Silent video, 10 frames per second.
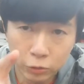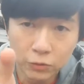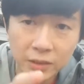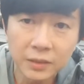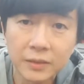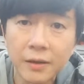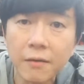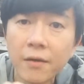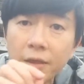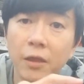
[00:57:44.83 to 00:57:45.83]
through this
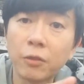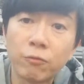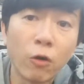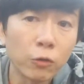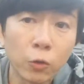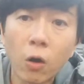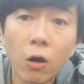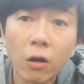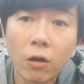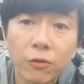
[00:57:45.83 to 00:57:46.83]
thing to
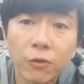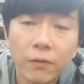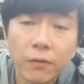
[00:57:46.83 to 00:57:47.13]
all of you.